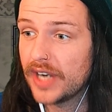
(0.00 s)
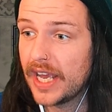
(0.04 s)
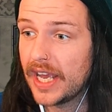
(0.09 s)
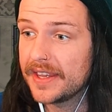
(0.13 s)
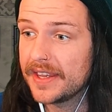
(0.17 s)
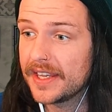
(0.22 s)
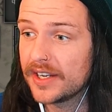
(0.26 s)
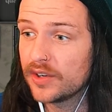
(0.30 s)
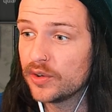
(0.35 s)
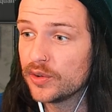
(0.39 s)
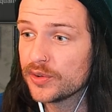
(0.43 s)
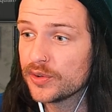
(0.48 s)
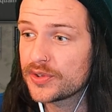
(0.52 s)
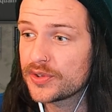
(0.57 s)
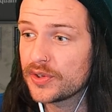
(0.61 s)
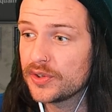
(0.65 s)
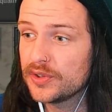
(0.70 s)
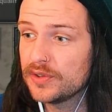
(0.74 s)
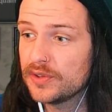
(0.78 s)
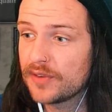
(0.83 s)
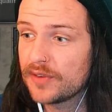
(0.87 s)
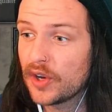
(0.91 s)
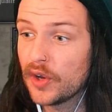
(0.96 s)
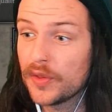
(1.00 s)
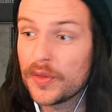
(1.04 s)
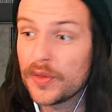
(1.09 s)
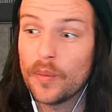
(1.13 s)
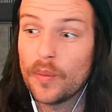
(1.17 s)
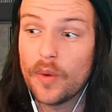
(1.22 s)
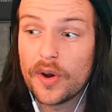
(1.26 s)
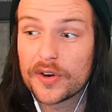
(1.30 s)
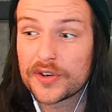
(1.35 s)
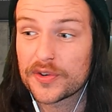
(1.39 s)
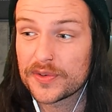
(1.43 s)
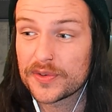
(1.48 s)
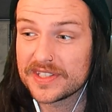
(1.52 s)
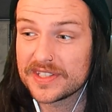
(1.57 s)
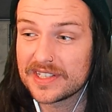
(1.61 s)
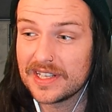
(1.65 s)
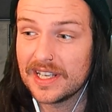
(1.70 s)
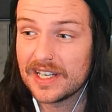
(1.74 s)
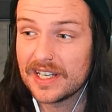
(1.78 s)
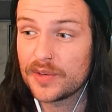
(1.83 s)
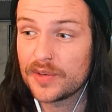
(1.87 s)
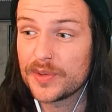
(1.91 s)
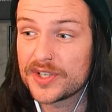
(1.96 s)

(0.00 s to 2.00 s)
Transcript: And then also you've got the Wanderer's Luck,